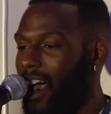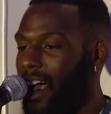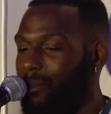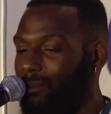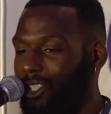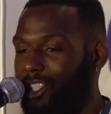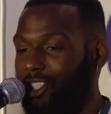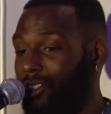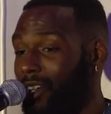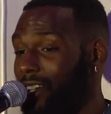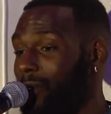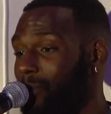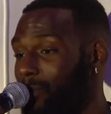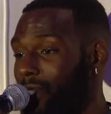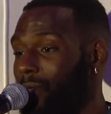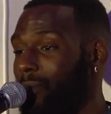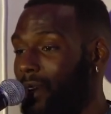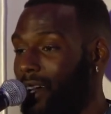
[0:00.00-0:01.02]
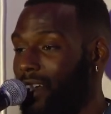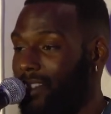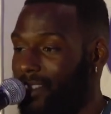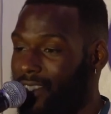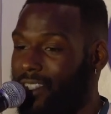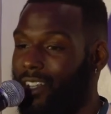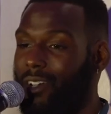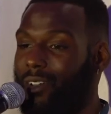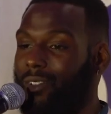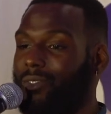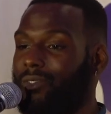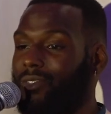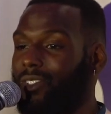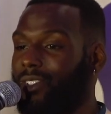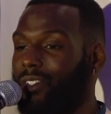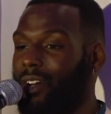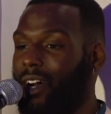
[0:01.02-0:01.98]
I'm just trying to be
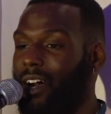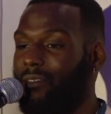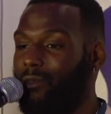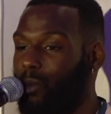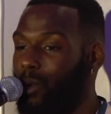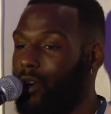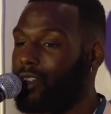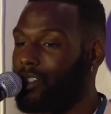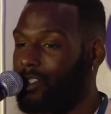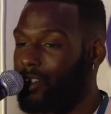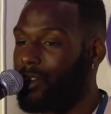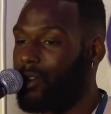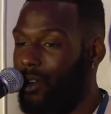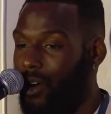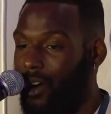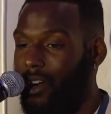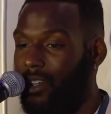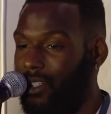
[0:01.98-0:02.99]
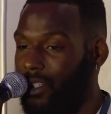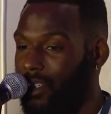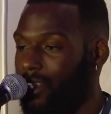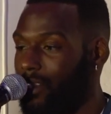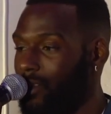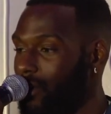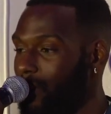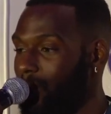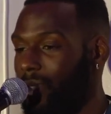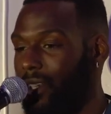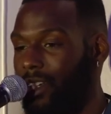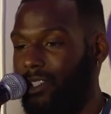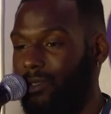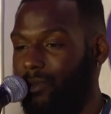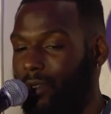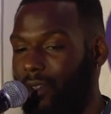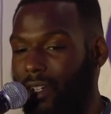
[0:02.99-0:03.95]
myself. You know, I've worked so hard to get to a
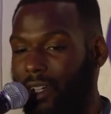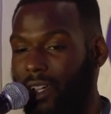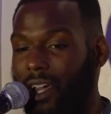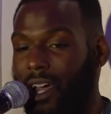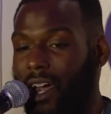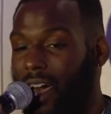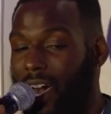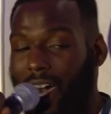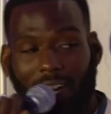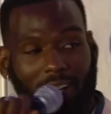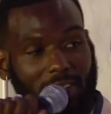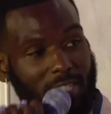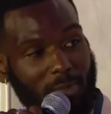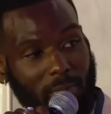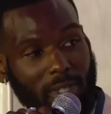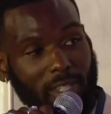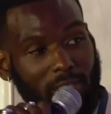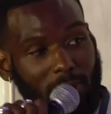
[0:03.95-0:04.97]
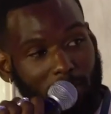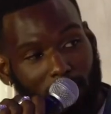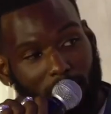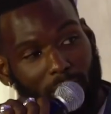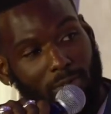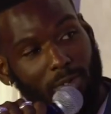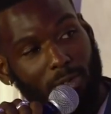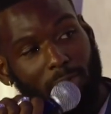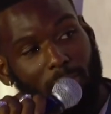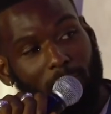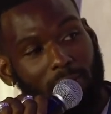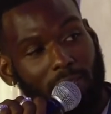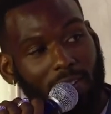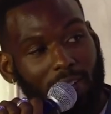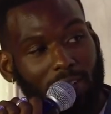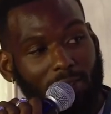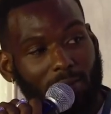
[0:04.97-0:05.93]
place where I can speak to beautiful
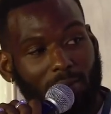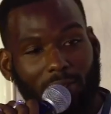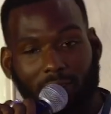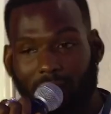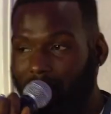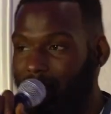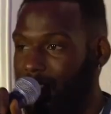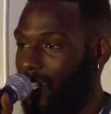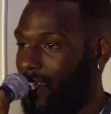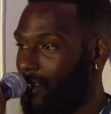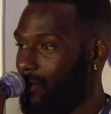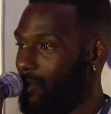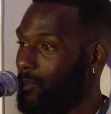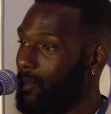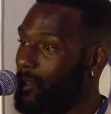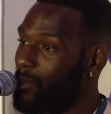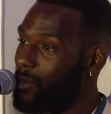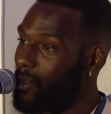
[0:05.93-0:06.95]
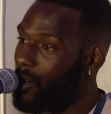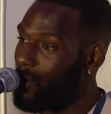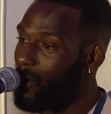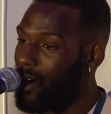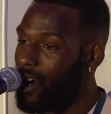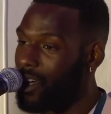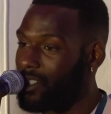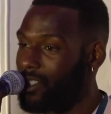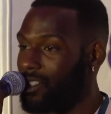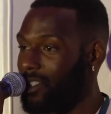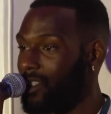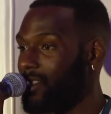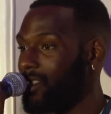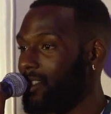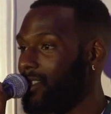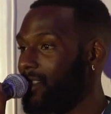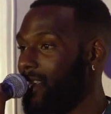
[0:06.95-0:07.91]
women like you on a stage where people are watching,
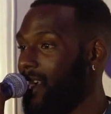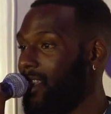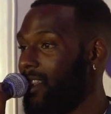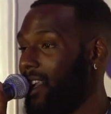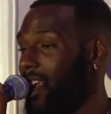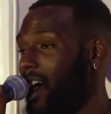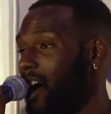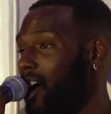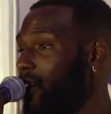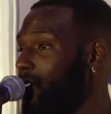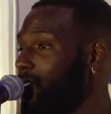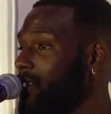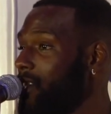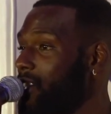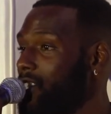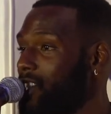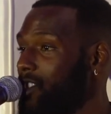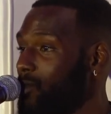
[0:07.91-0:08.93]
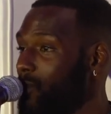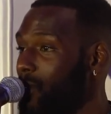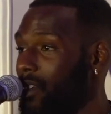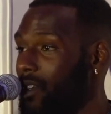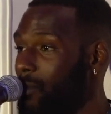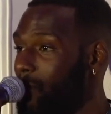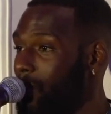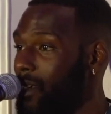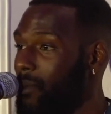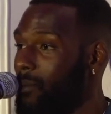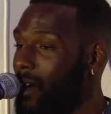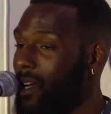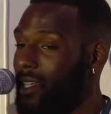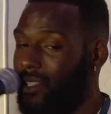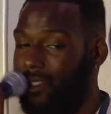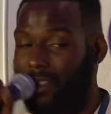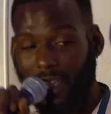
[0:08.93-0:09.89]
just to say that I only just want to be
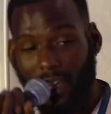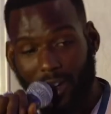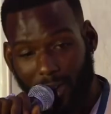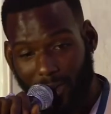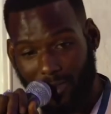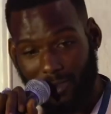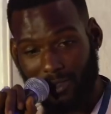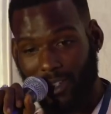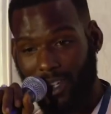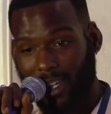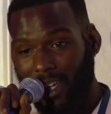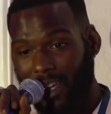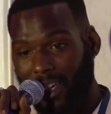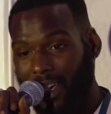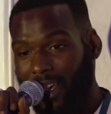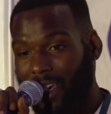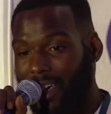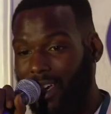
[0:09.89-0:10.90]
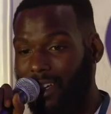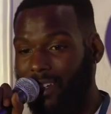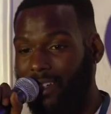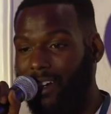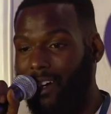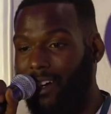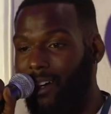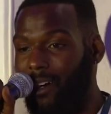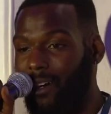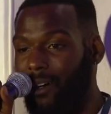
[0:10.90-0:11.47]
myself. And